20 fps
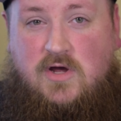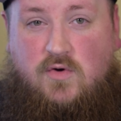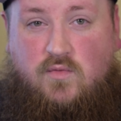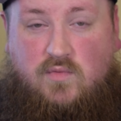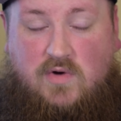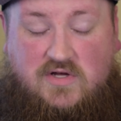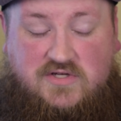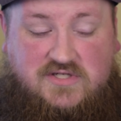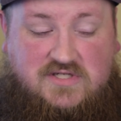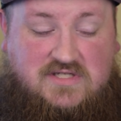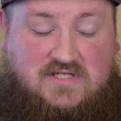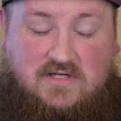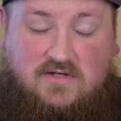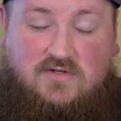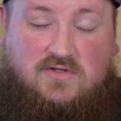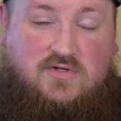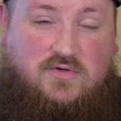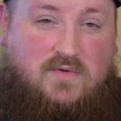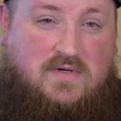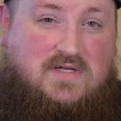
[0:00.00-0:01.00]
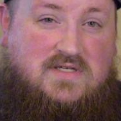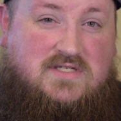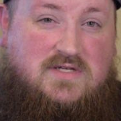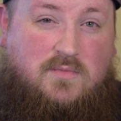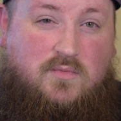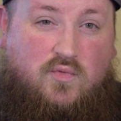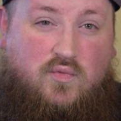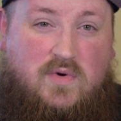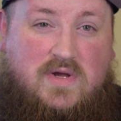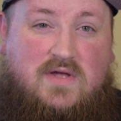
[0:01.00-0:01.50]
while still doing
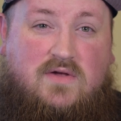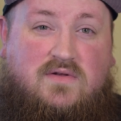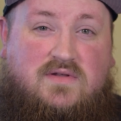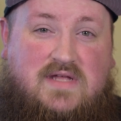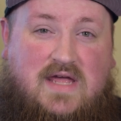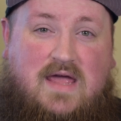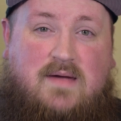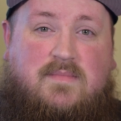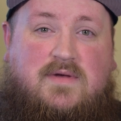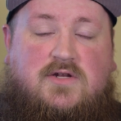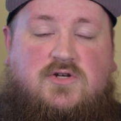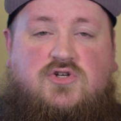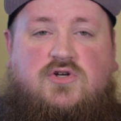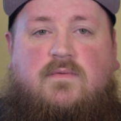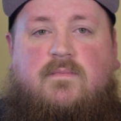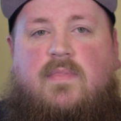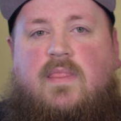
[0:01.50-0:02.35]
some real damage.